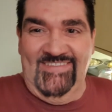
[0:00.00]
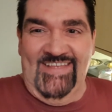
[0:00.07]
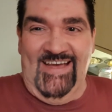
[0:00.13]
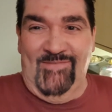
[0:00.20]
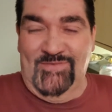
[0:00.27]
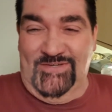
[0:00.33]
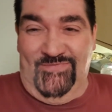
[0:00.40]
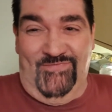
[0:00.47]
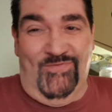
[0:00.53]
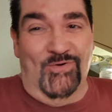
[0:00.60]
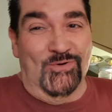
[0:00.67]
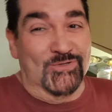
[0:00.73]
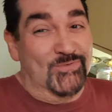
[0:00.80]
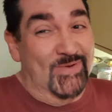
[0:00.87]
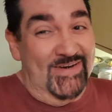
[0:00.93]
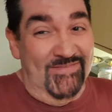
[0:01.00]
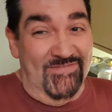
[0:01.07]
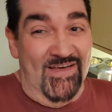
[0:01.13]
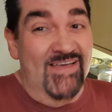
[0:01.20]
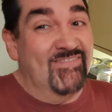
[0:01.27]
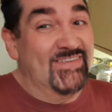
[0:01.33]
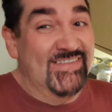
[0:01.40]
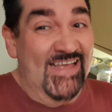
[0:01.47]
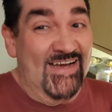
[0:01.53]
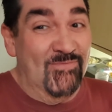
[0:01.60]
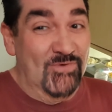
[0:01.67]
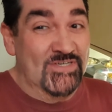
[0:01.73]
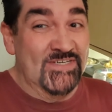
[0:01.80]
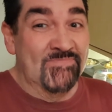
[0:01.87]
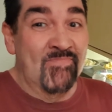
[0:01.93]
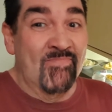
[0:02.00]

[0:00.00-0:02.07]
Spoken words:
That was $4.25, and that was